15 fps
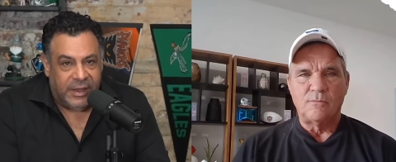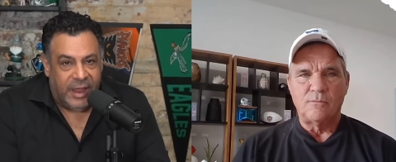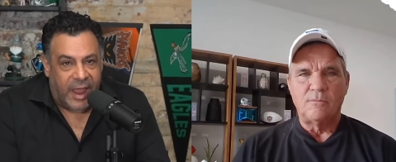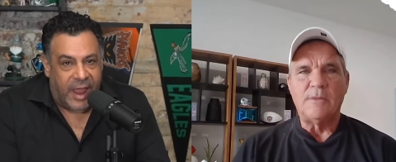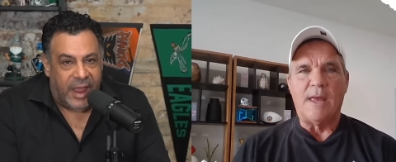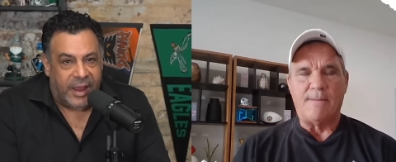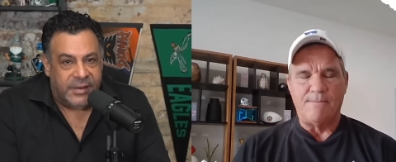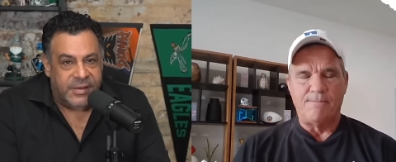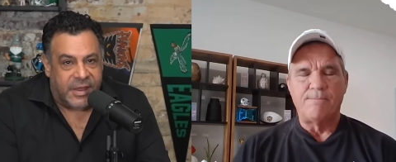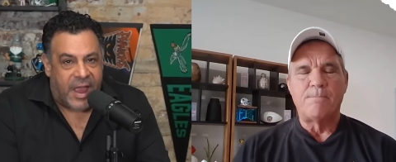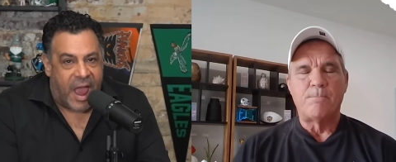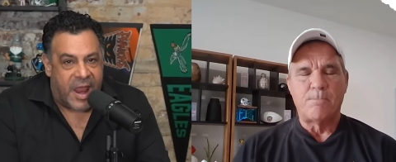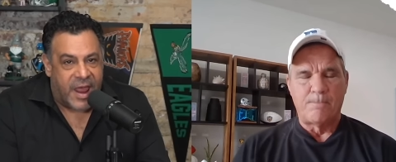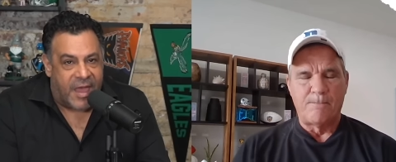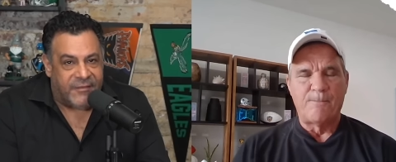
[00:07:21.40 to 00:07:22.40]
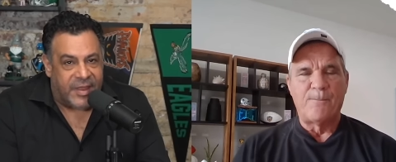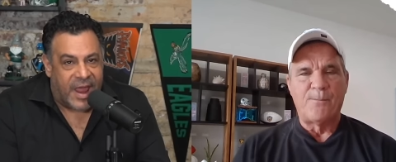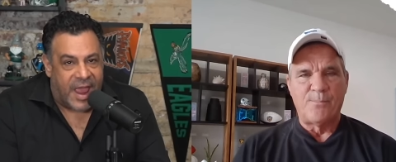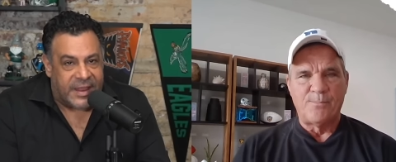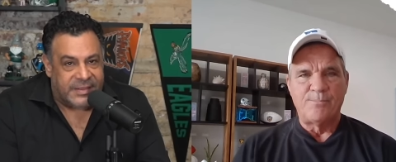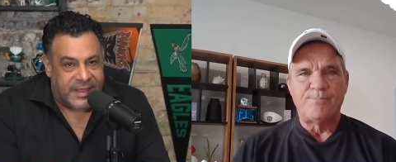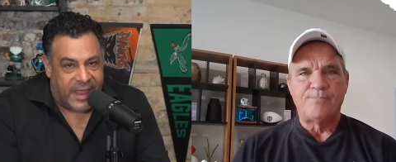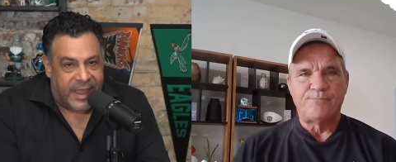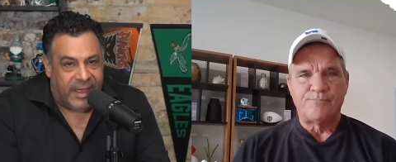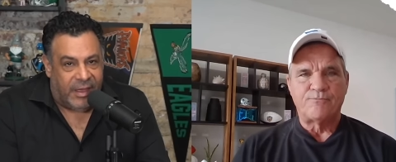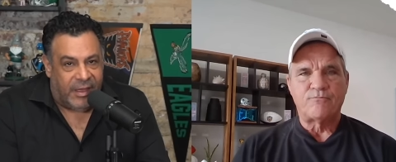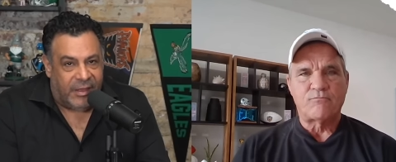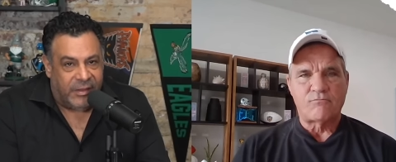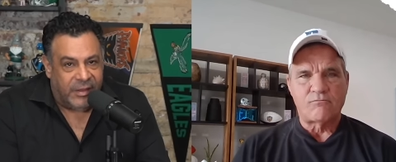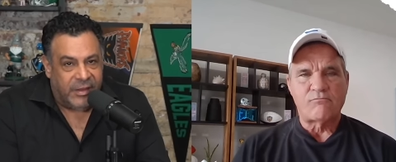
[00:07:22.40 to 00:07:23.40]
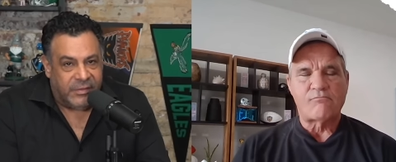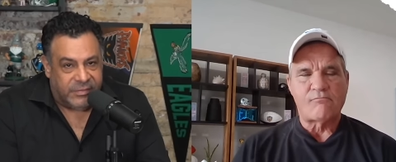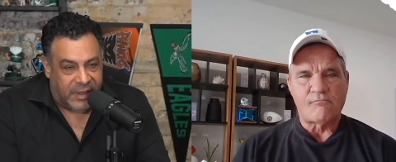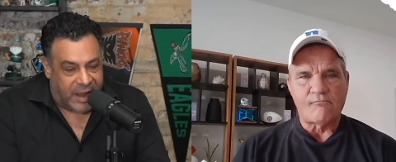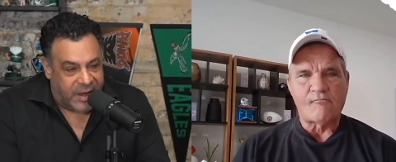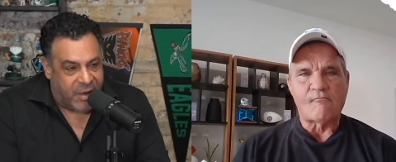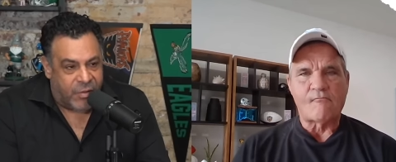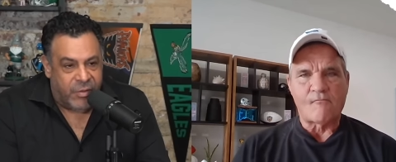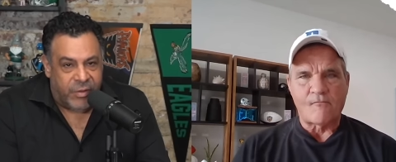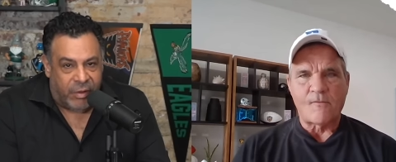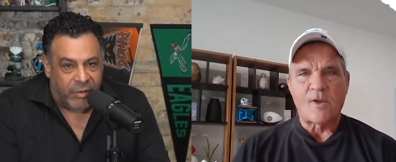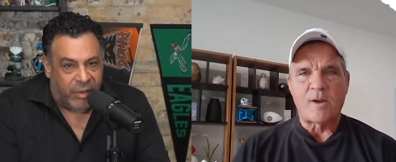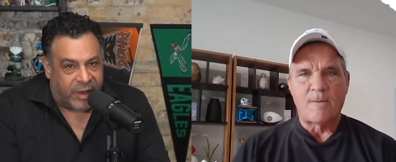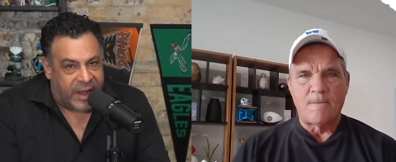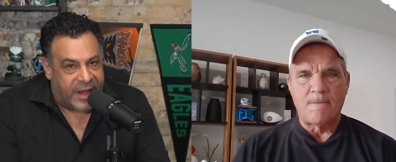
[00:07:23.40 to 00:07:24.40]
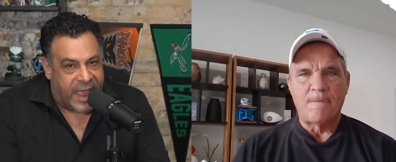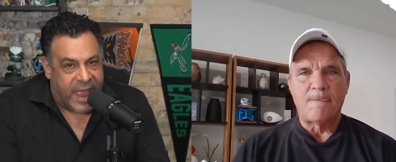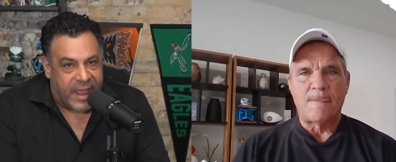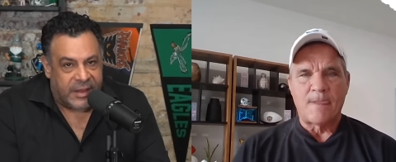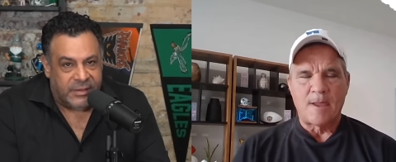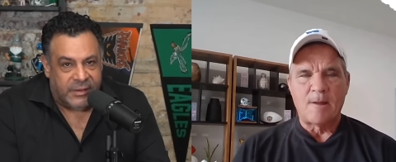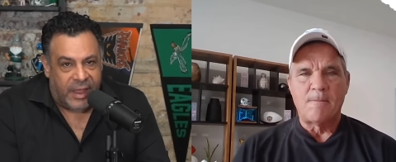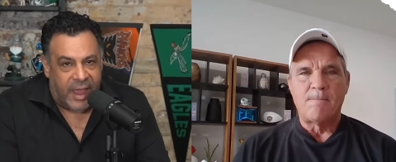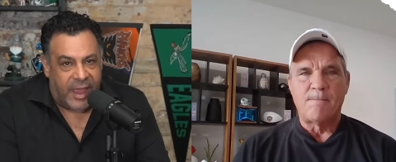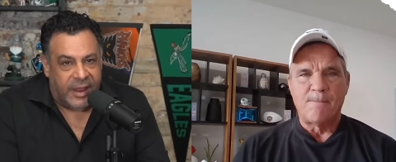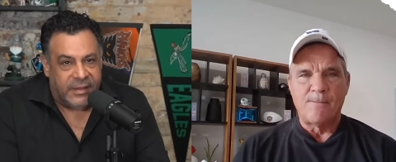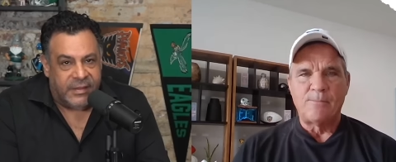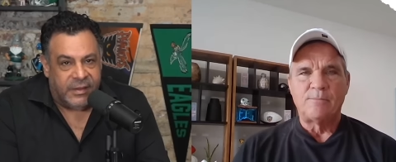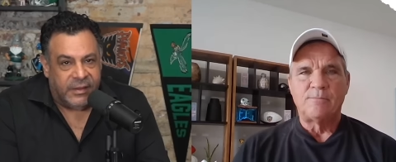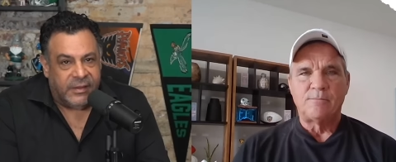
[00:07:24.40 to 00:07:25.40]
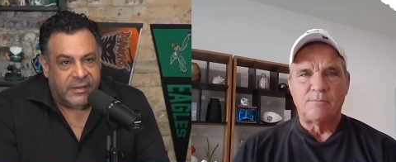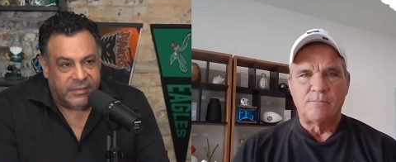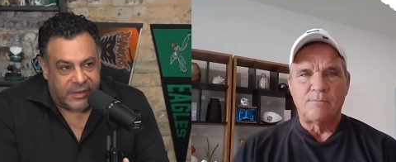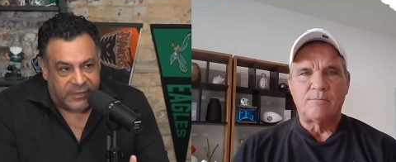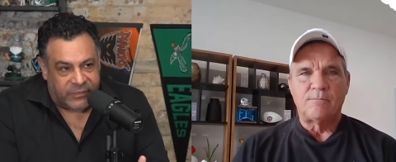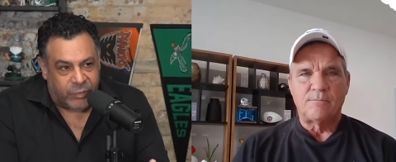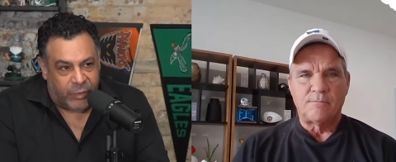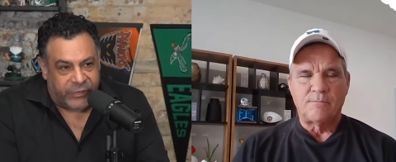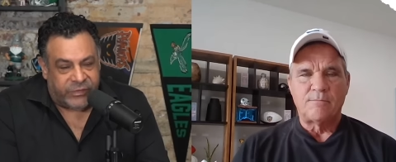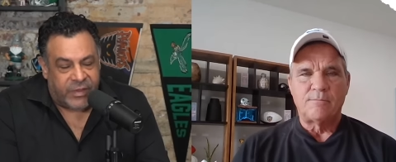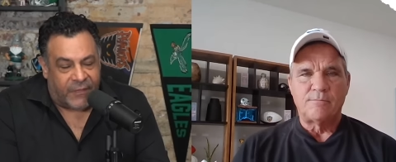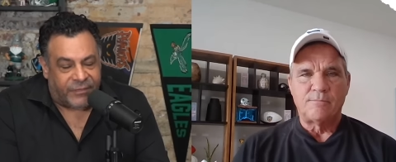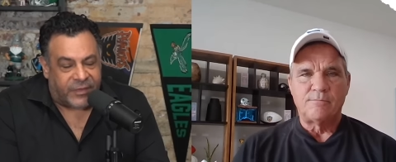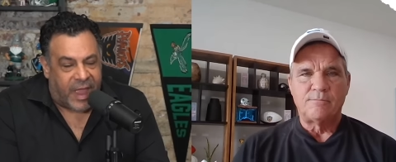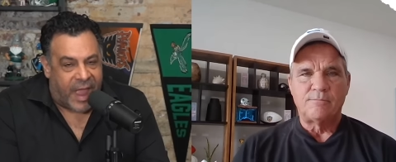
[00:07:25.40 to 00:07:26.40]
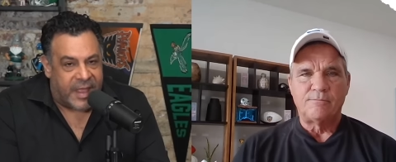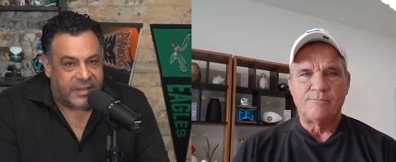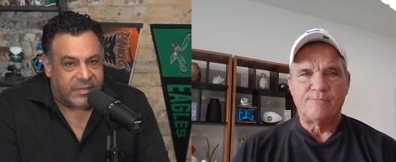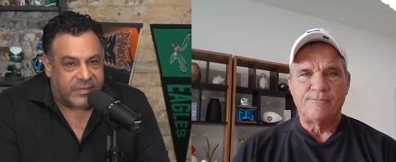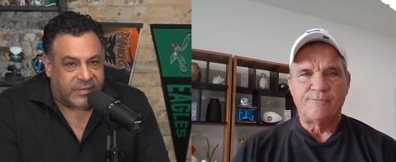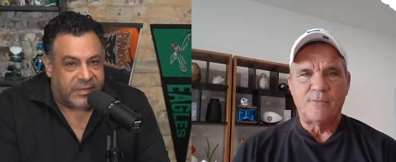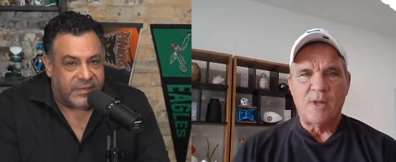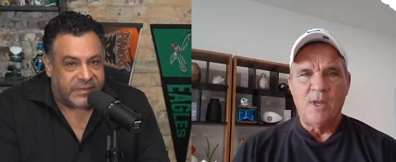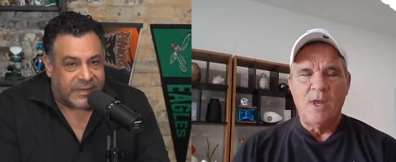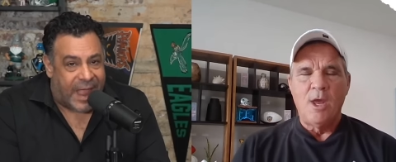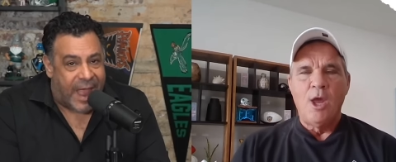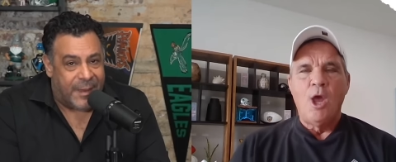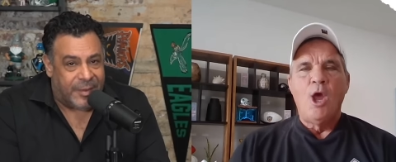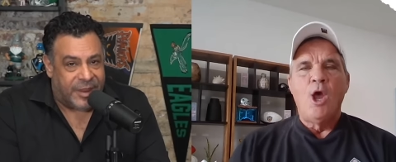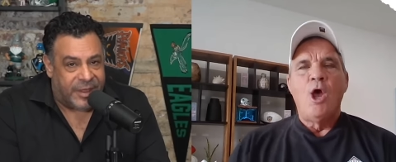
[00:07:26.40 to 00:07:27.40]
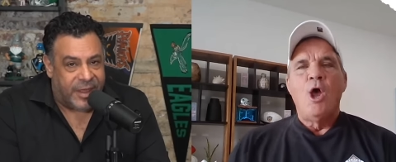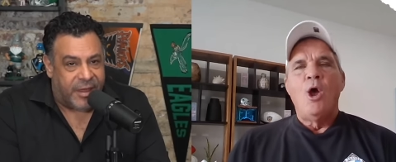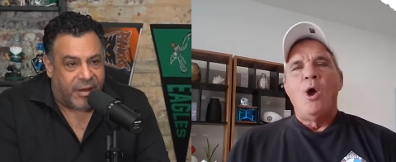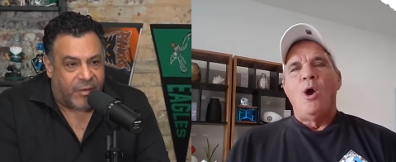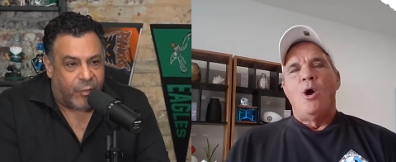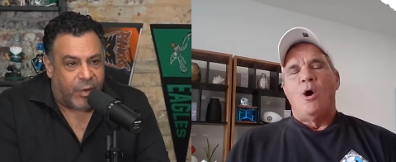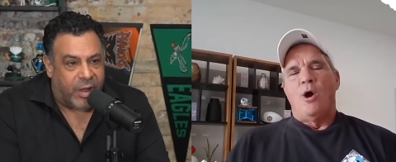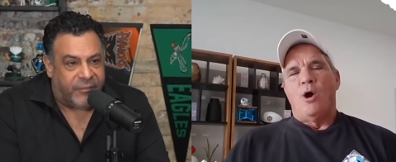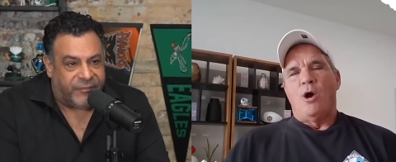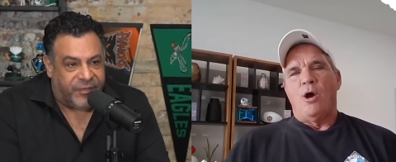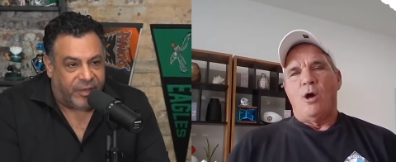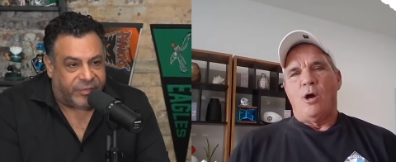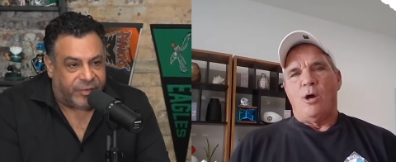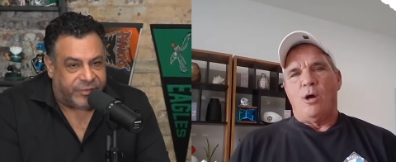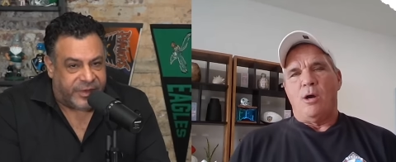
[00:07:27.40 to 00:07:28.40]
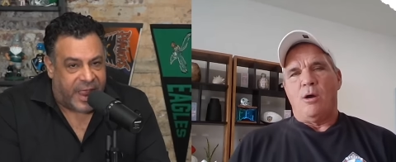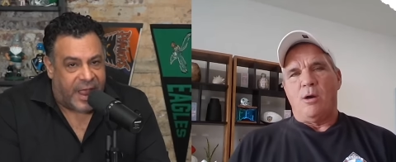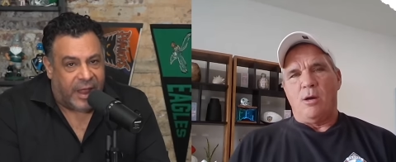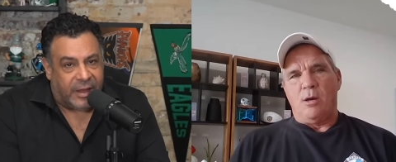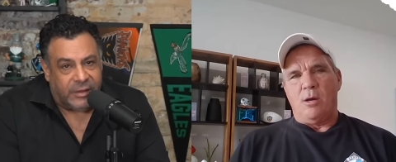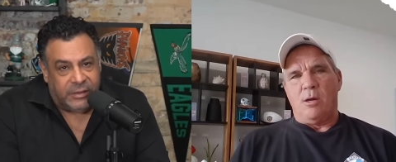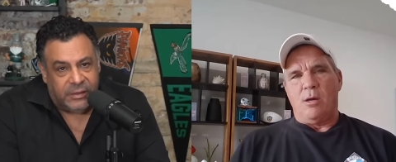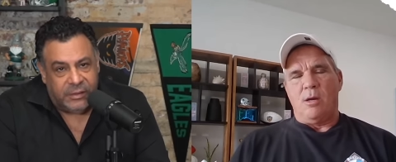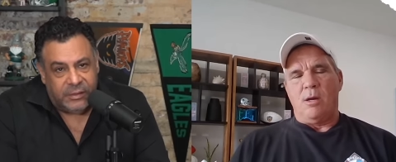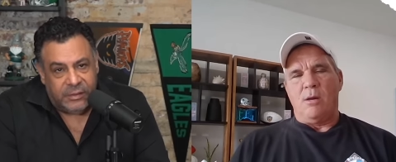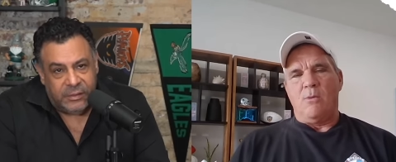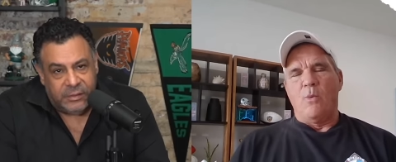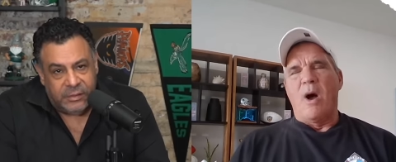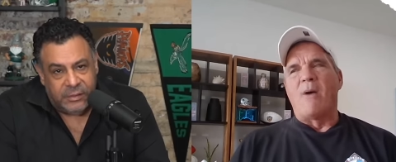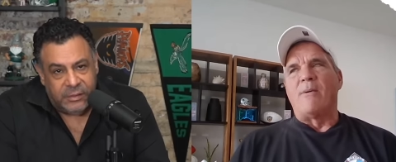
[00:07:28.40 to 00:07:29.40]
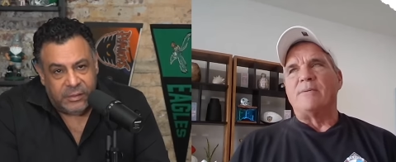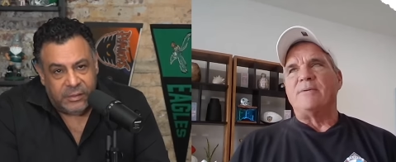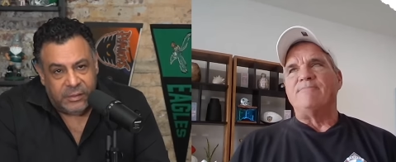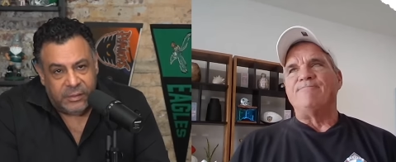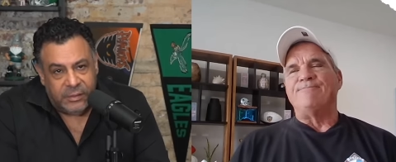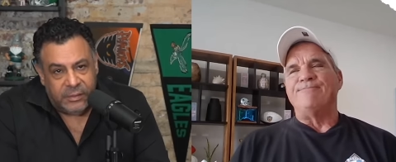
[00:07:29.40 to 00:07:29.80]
Speaker 1: yeah. and you kind of have an idea. They know who they're looking at, and this is where stuff kind of, this time of the year where it filters out.
Speaker 2: Well,